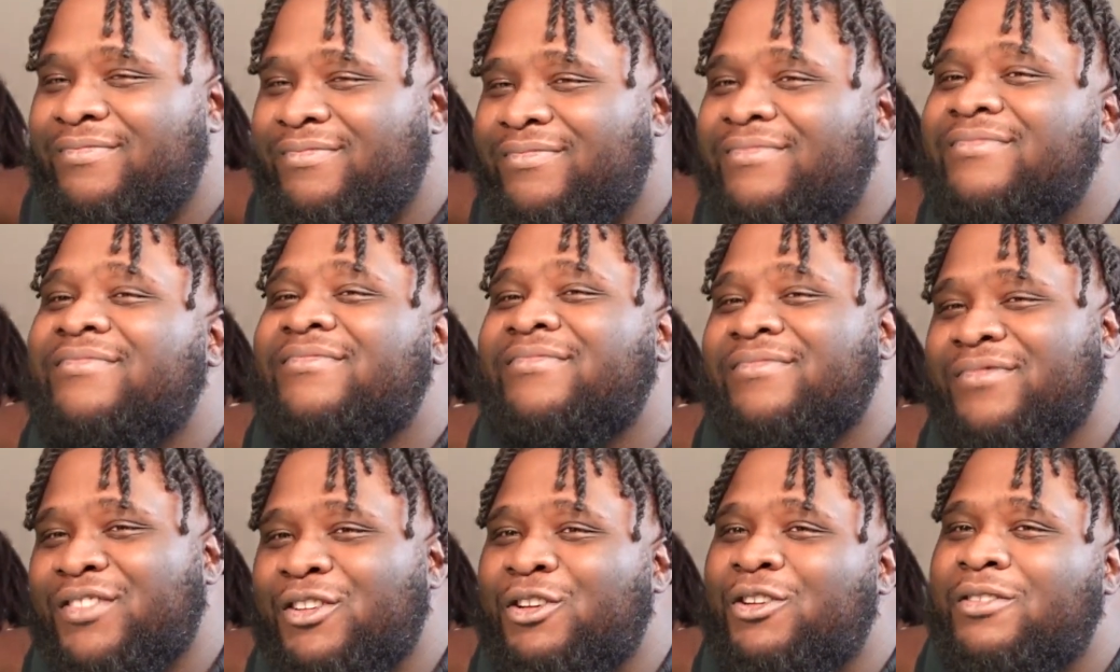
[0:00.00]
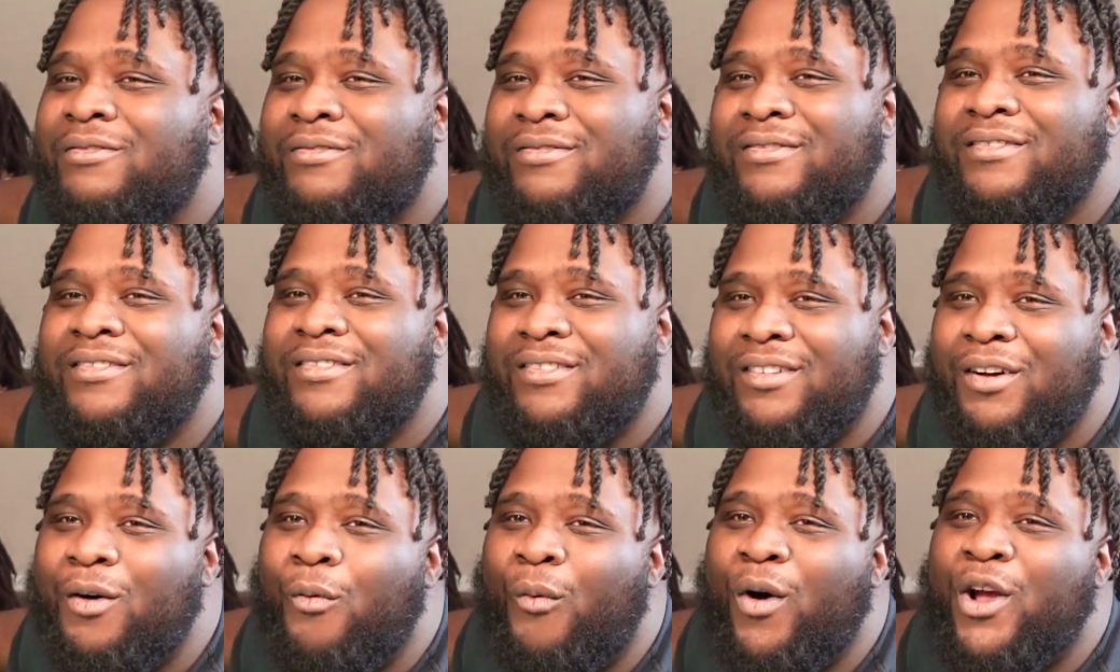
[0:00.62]
don't understand.
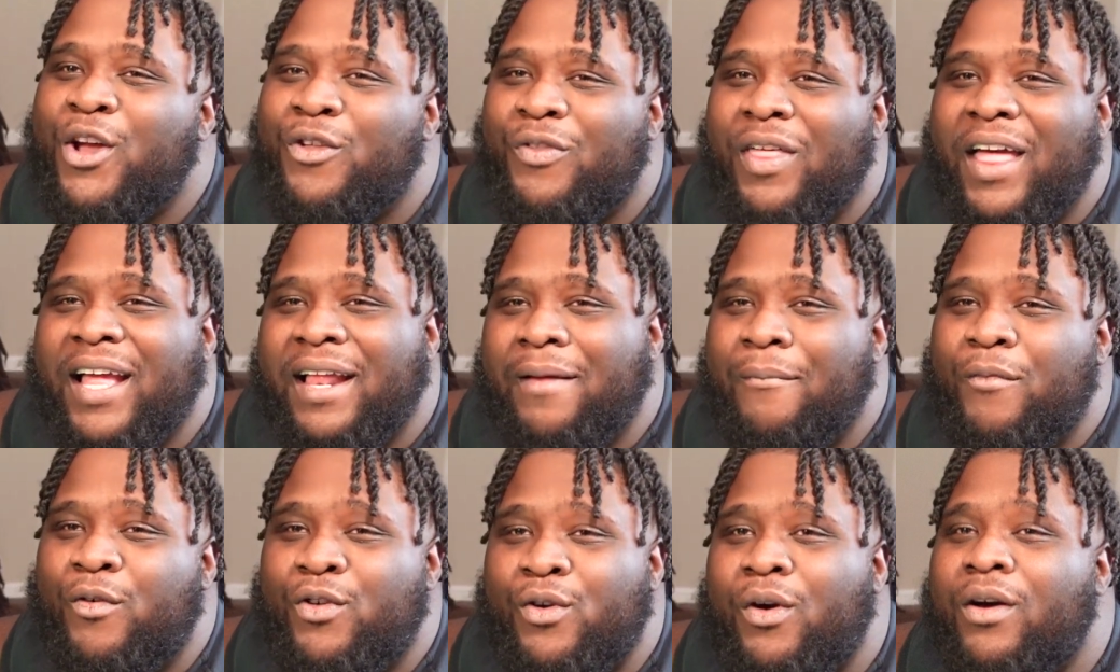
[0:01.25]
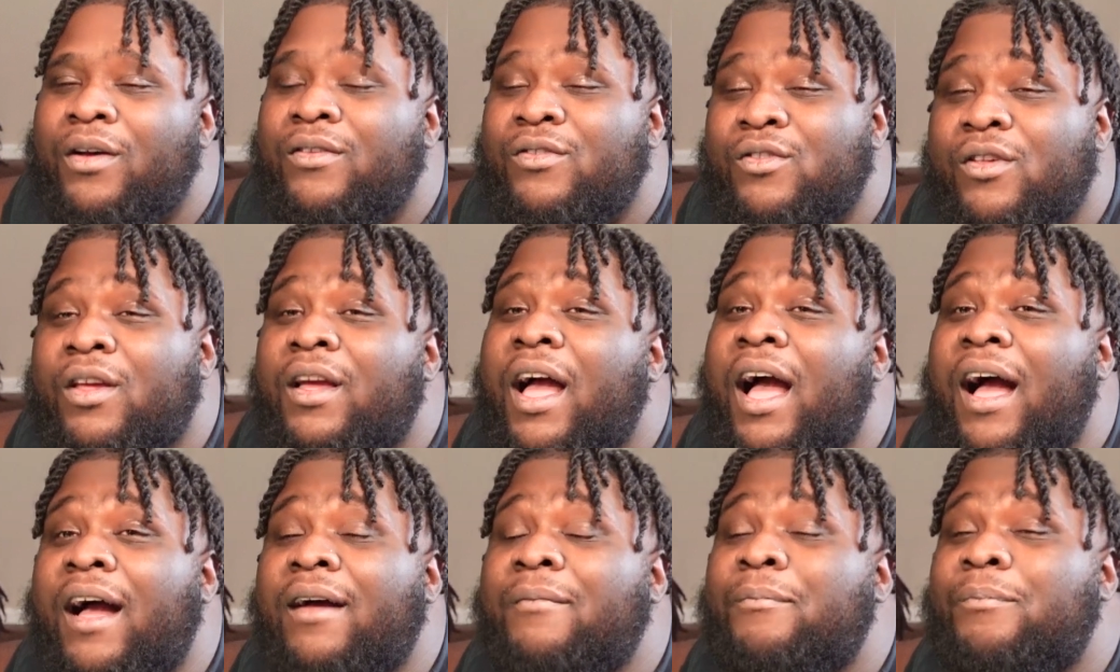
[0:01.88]
What you thinking?
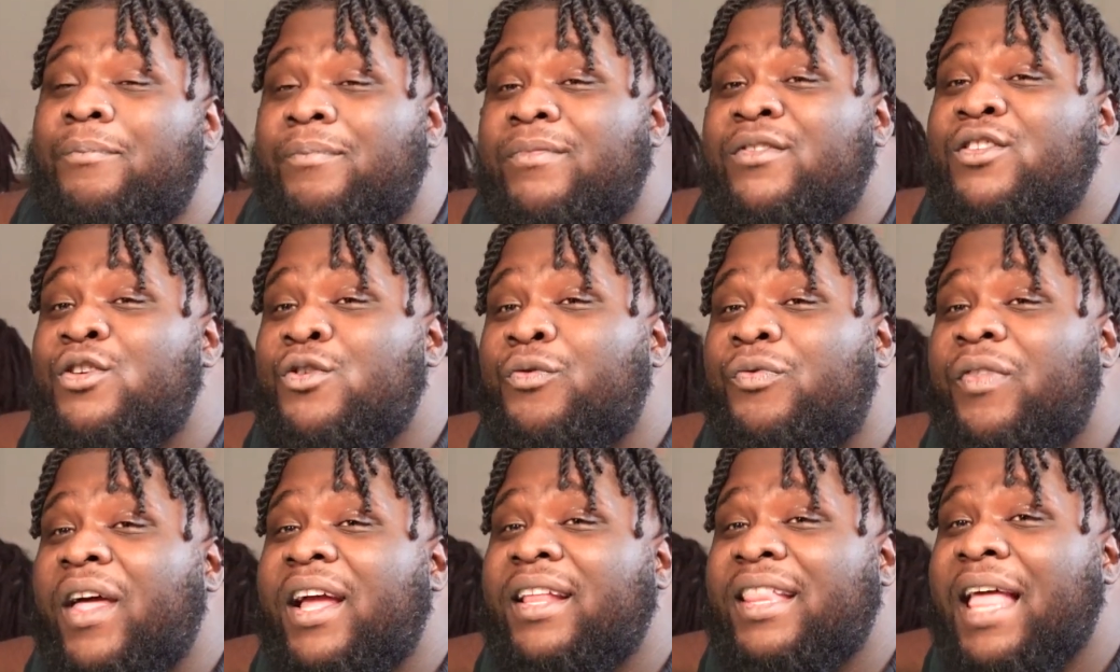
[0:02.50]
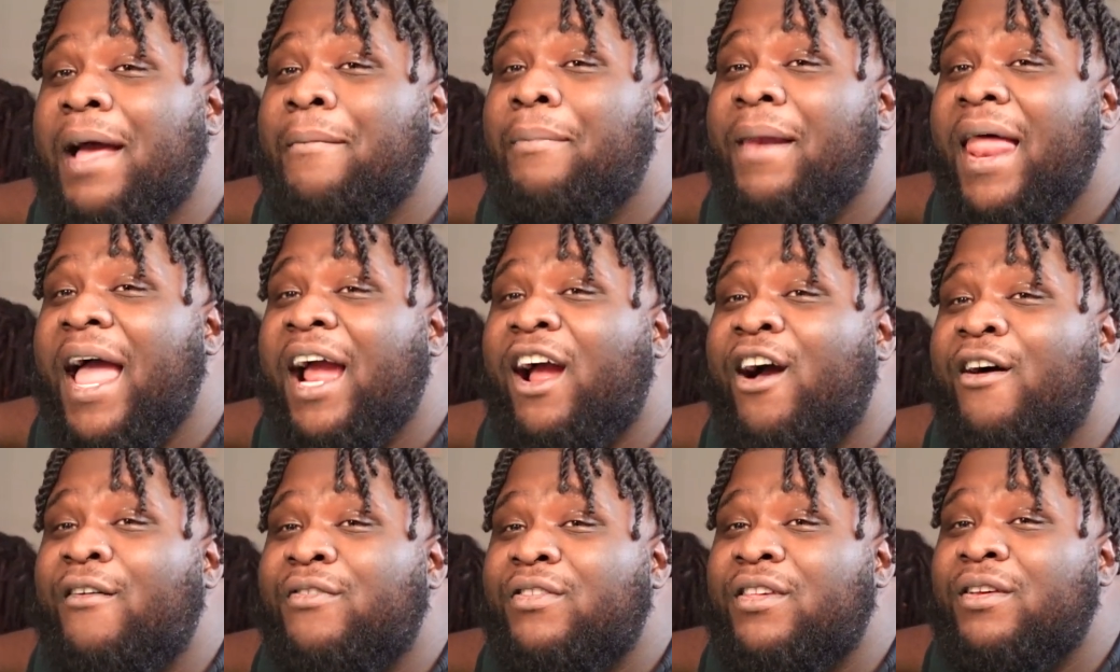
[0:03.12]
You think that black
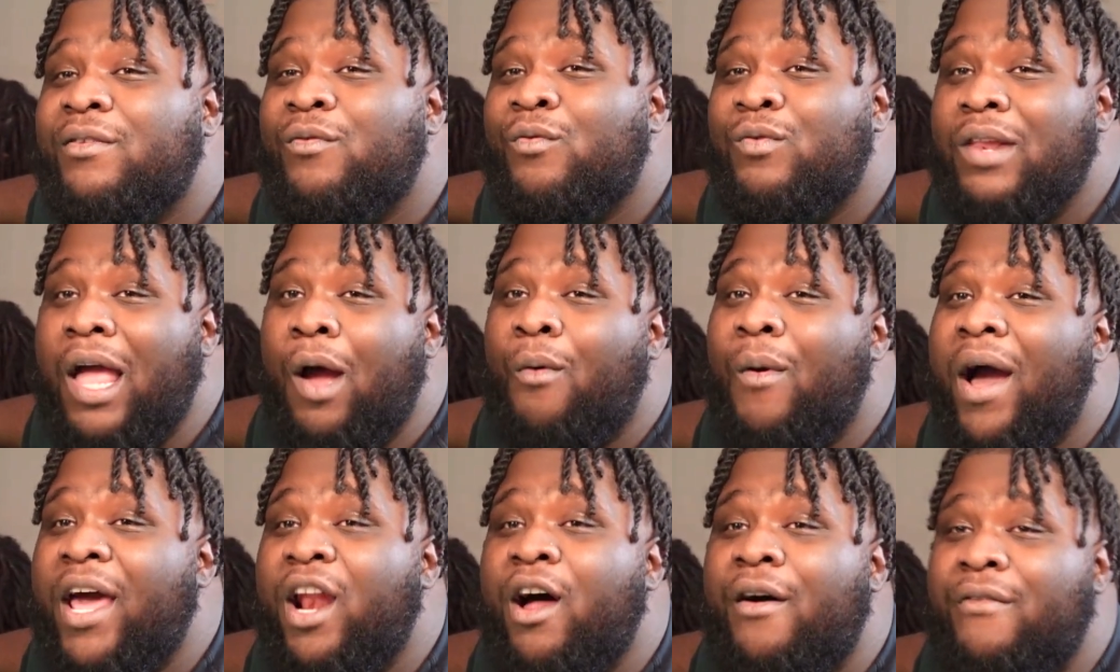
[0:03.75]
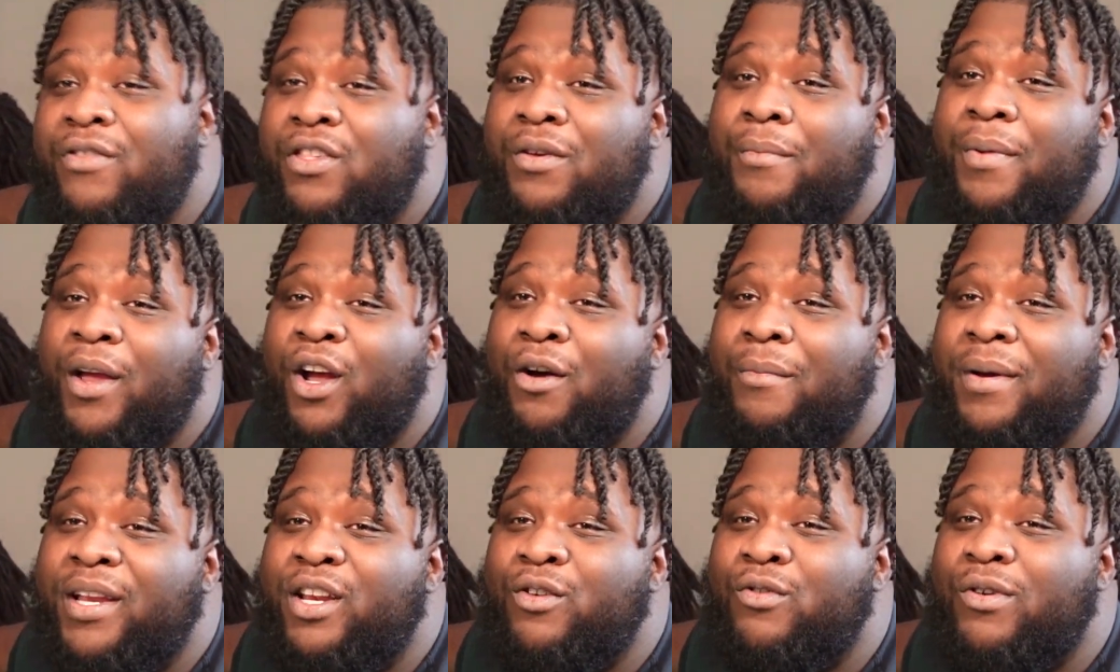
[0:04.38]
officer, that white officer, been
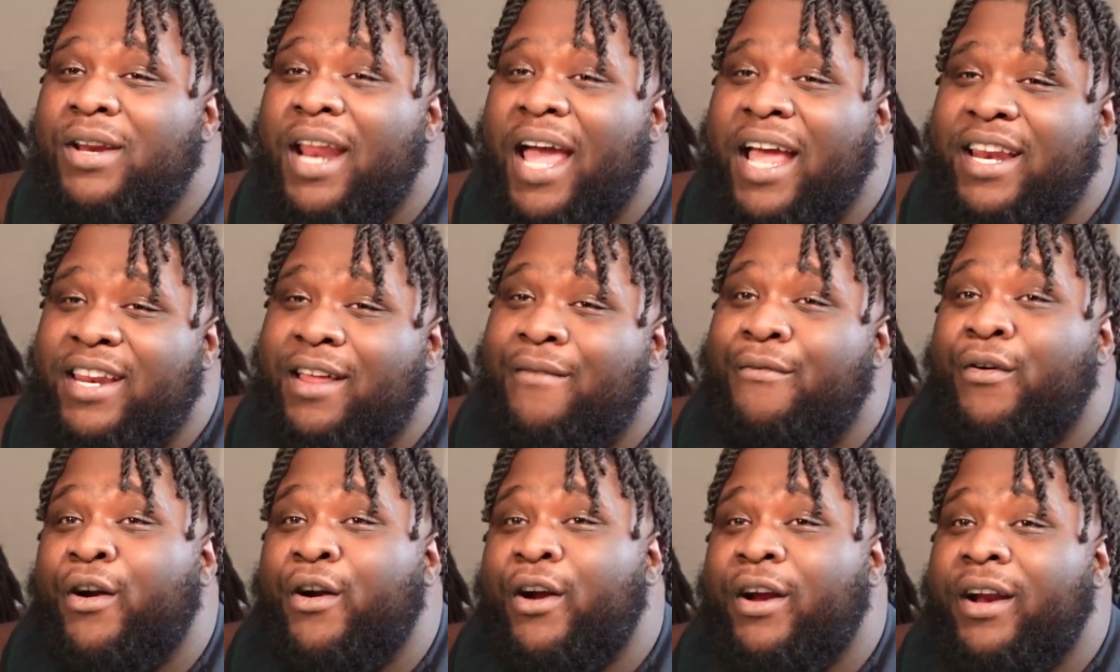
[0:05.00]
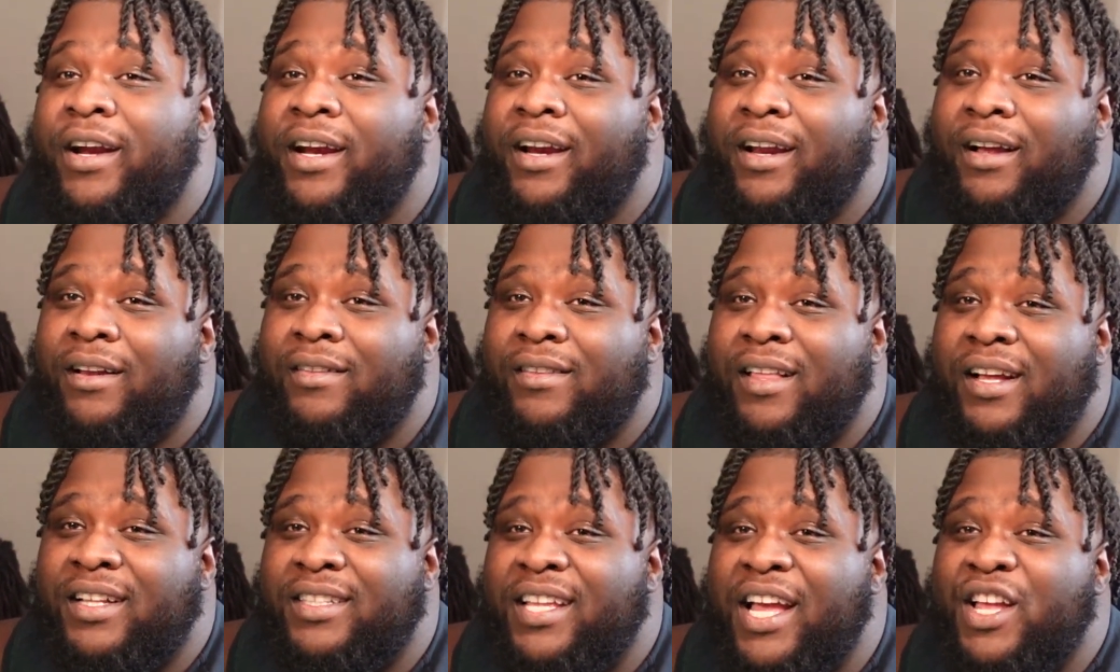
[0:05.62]
gonna be doing that, diverting the,
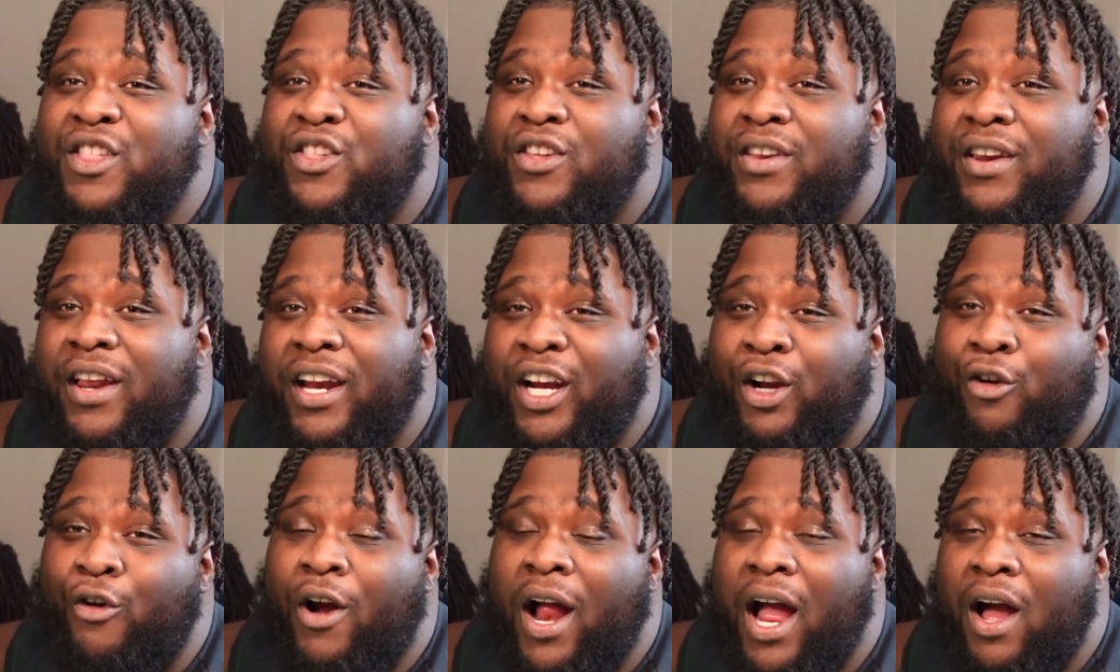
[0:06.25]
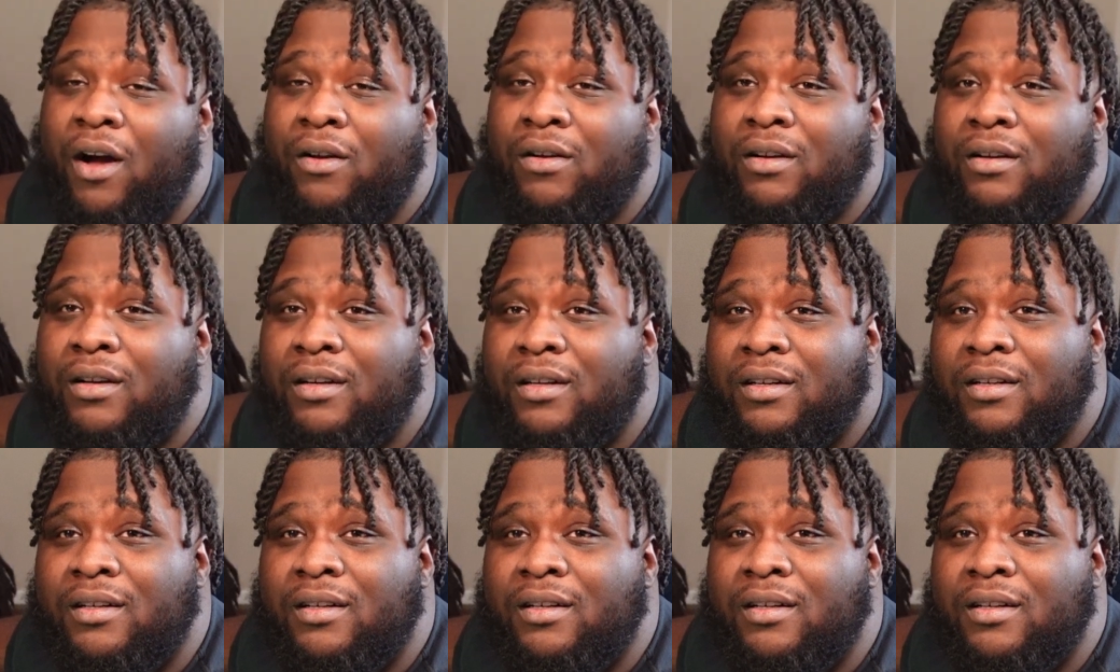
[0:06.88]
the attention of the crowd? Hey,